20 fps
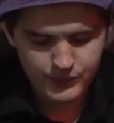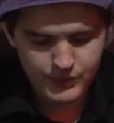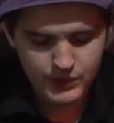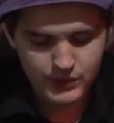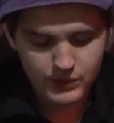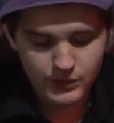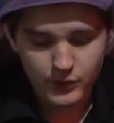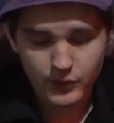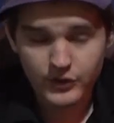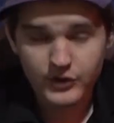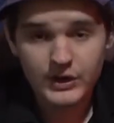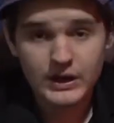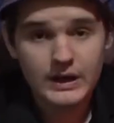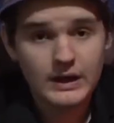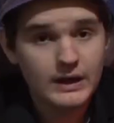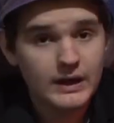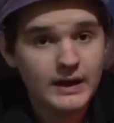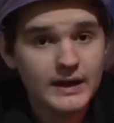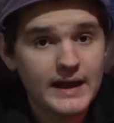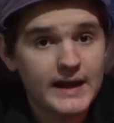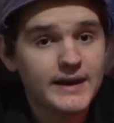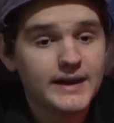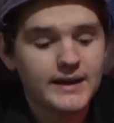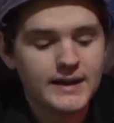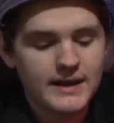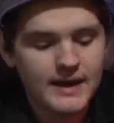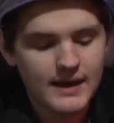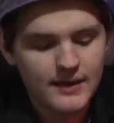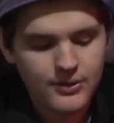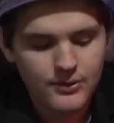You'll see again and
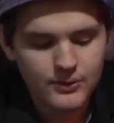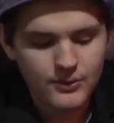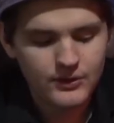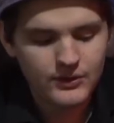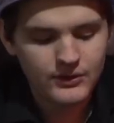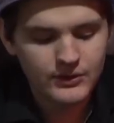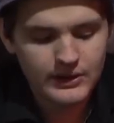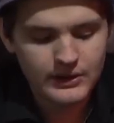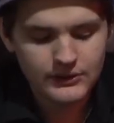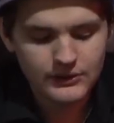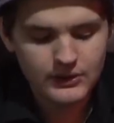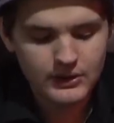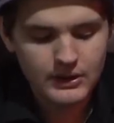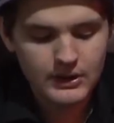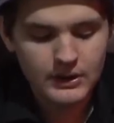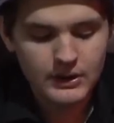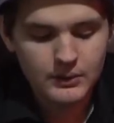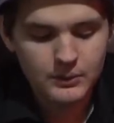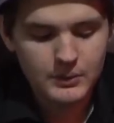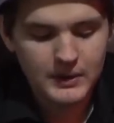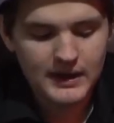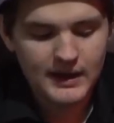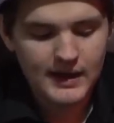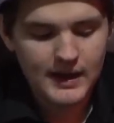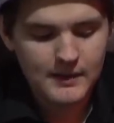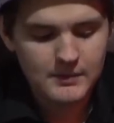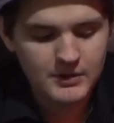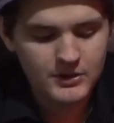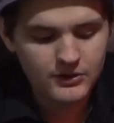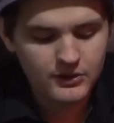again through this list when it
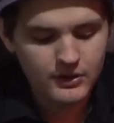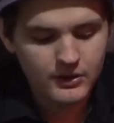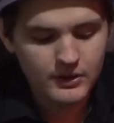happens.